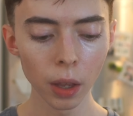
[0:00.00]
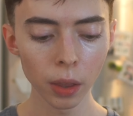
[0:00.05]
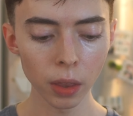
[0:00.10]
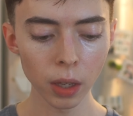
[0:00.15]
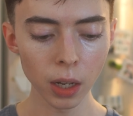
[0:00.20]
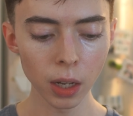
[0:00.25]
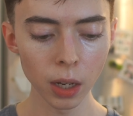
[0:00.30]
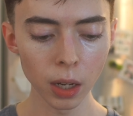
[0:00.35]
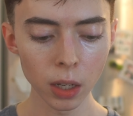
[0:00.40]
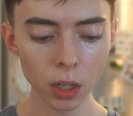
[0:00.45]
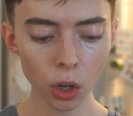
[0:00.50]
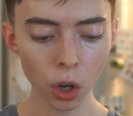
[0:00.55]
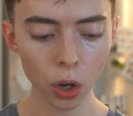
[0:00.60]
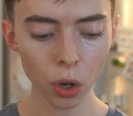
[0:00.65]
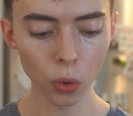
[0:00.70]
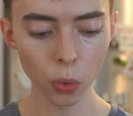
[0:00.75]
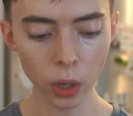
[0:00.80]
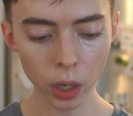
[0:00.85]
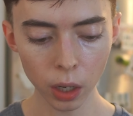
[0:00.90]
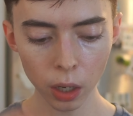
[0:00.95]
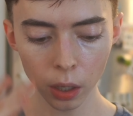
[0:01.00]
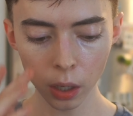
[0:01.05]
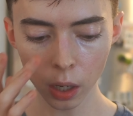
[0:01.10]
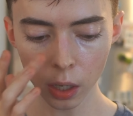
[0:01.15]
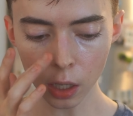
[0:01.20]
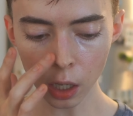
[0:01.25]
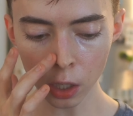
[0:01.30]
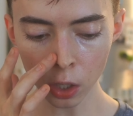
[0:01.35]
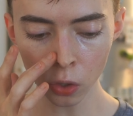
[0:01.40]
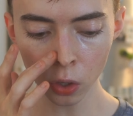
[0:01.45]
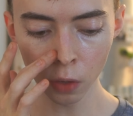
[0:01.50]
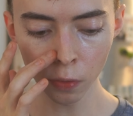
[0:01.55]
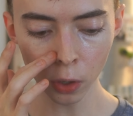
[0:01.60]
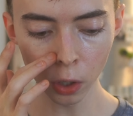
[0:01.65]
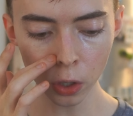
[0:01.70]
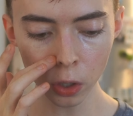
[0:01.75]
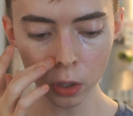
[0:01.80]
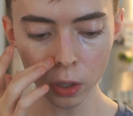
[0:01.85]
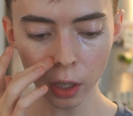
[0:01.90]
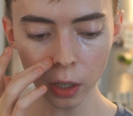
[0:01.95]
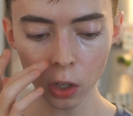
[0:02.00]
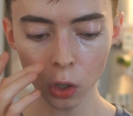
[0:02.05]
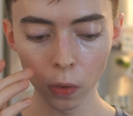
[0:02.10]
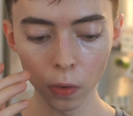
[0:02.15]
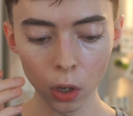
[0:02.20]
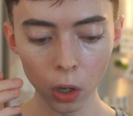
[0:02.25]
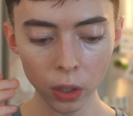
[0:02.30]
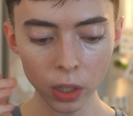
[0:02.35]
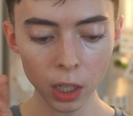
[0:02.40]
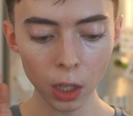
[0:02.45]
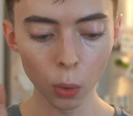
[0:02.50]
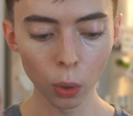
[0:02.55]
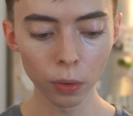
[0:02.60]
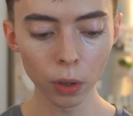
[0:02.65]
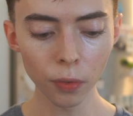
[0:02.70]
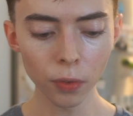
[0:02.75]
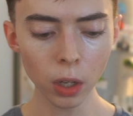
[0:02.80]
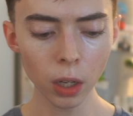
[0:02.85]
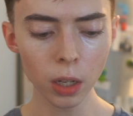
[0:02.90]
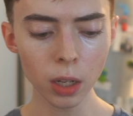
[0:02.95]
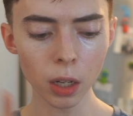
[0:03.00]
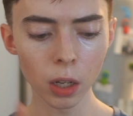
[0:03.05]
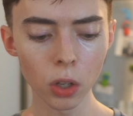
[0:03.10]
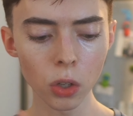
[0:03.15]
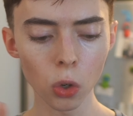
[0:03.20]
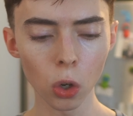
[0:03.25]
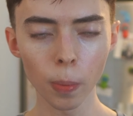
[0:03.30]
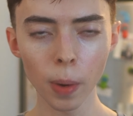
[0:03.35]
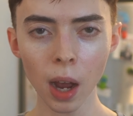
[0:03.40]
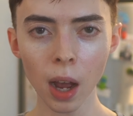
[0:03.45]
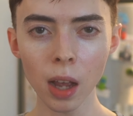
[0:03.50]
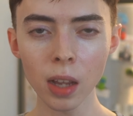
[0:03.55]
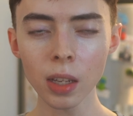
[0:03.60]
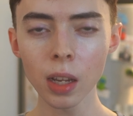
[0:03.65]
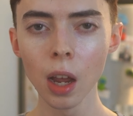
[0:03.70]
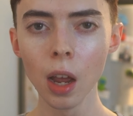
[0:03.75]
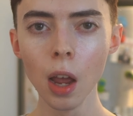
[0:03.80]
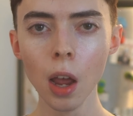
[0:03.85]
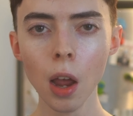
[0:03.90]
these Korean sunscreen filters like Uvinul T one fifty, Tinosorb S.